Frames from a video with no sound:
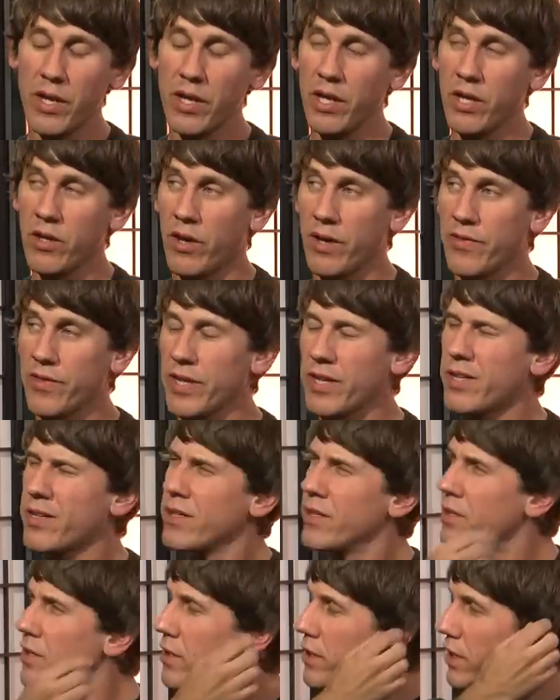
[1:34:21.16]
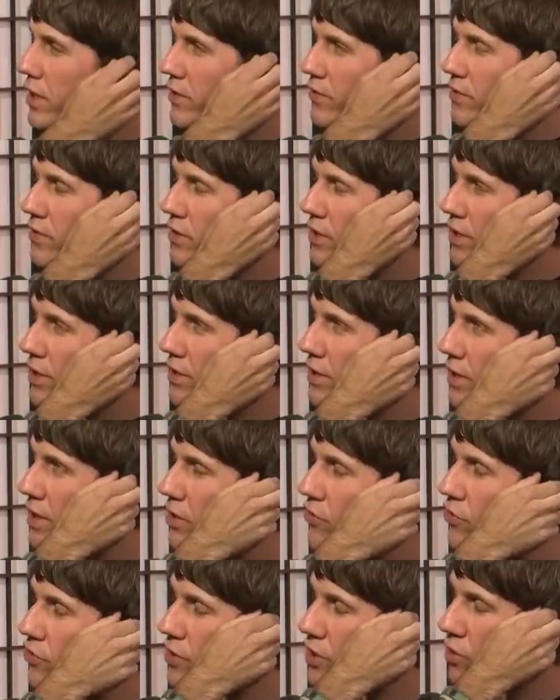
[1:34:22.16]
you know, I think it's I think the
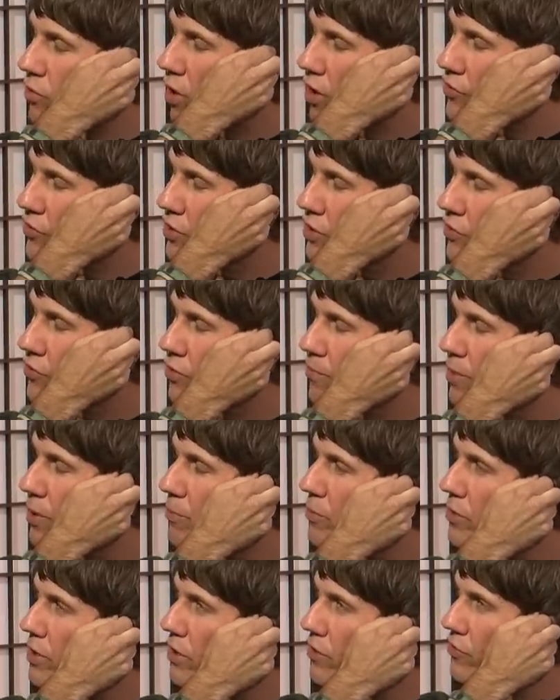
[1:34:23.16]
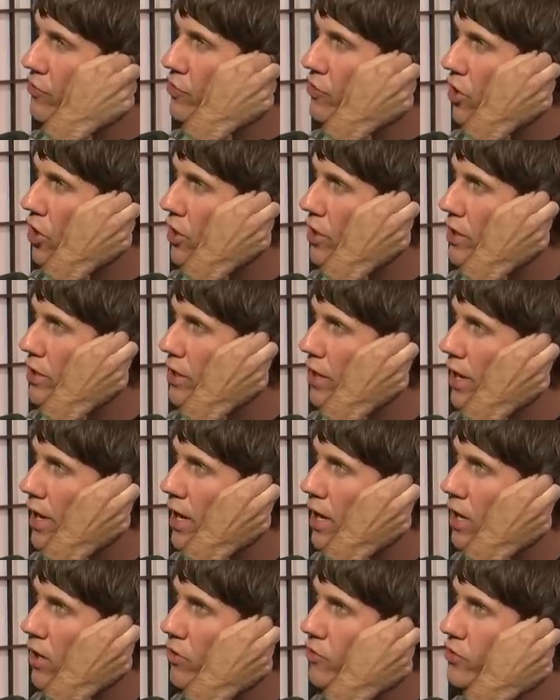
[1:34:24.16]
interesting question is for people that are starting
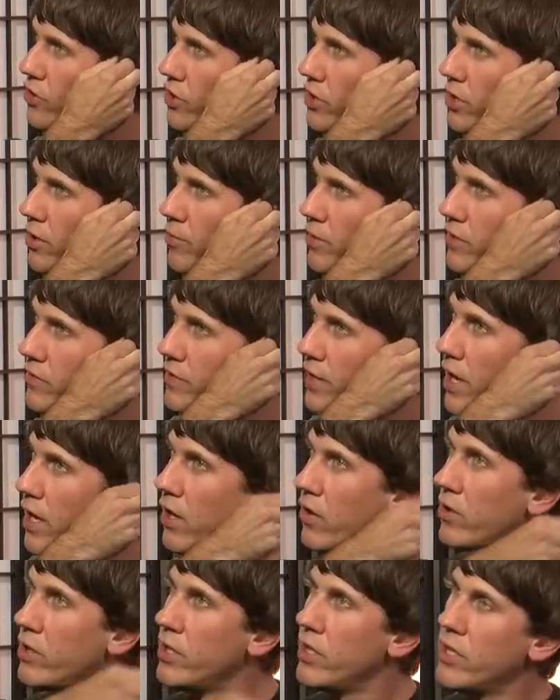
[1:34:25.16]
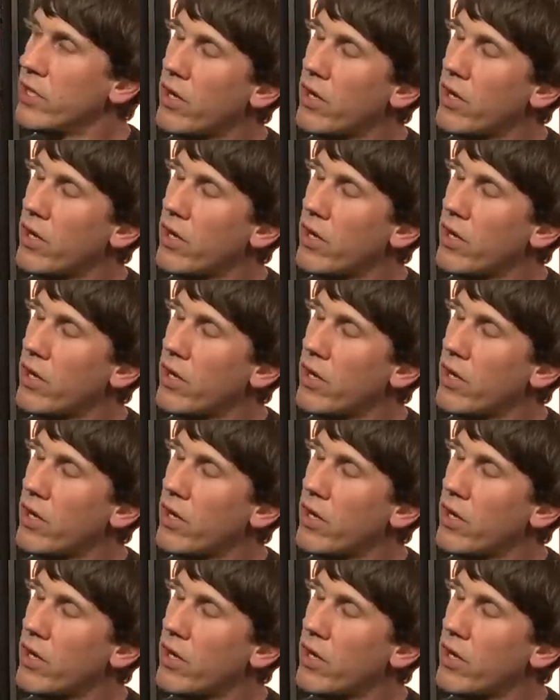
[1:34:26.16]
now, starting companies now,